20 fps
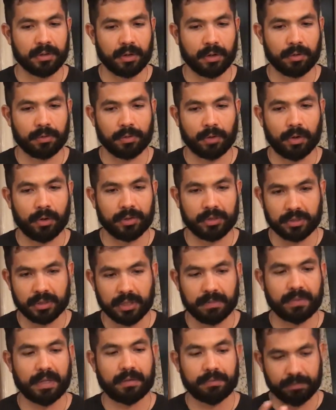all the
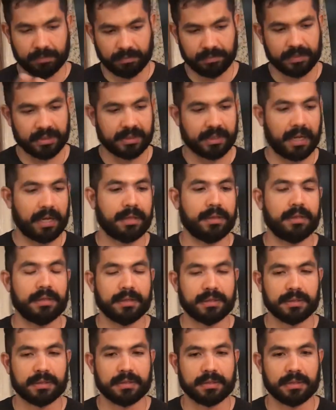team that designed
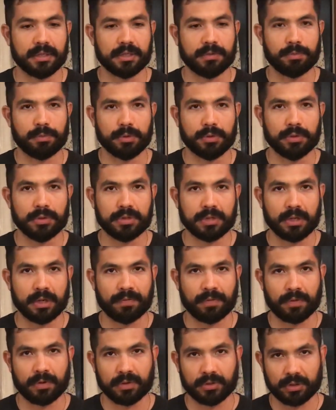these boots, and
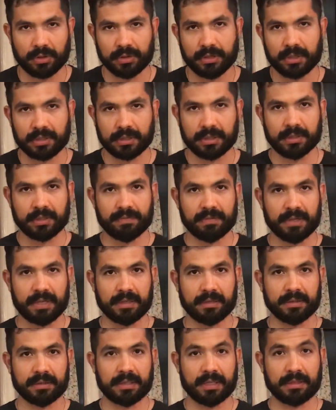of course all the extensive
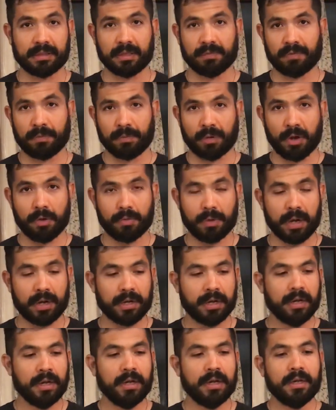testing from
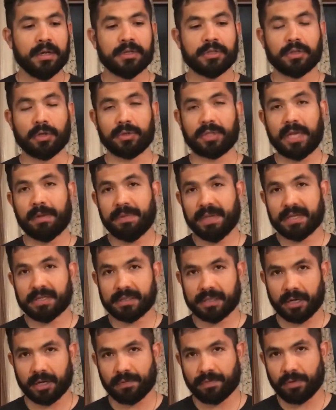GORUCK. So that being
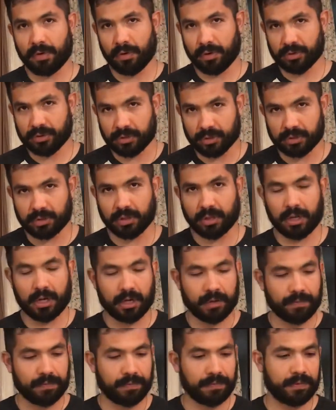said, of course there's a
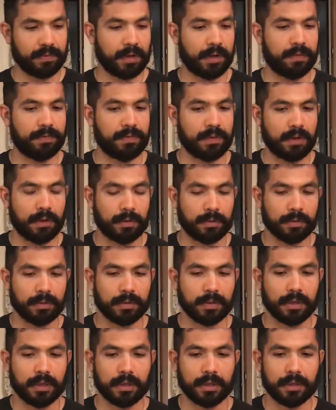lot
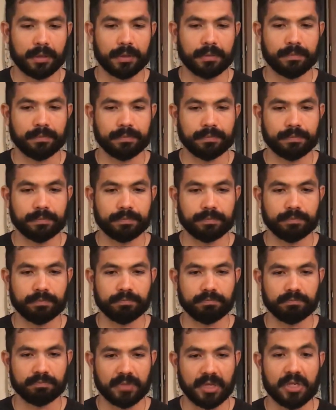of
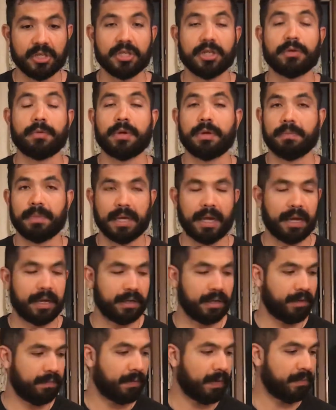engineering
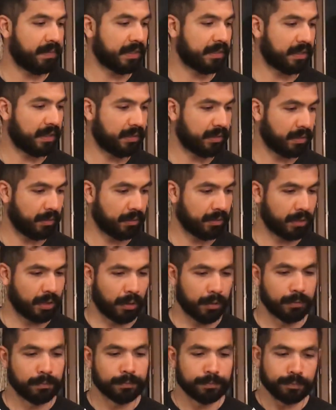behind it, if I may say so.
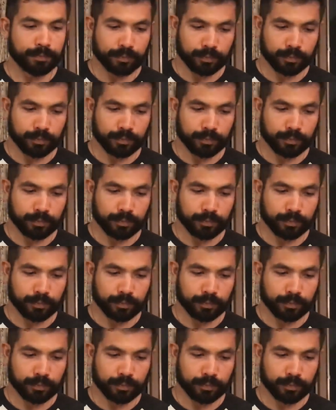So